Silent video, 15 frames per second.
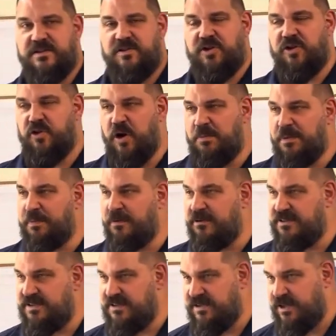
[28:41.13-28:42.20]
the normal
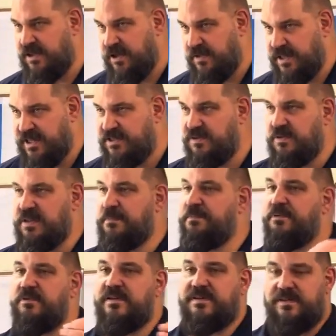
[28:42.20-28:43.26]
person's clothing to the
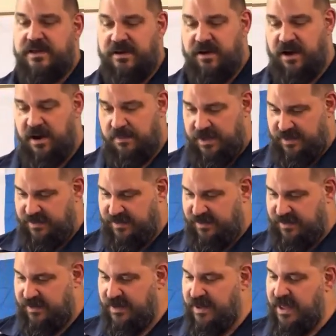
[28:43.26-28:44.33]
priestly
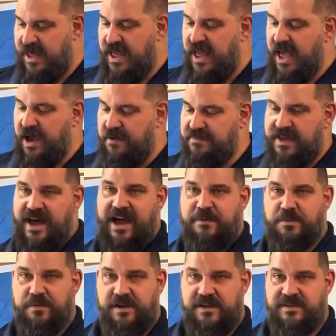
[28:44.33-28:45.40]
garments of the high
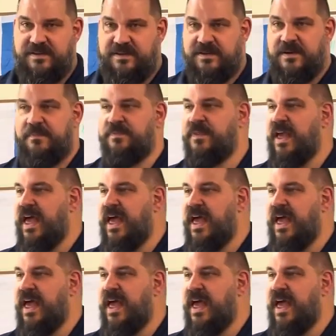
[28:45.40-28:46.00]
priest.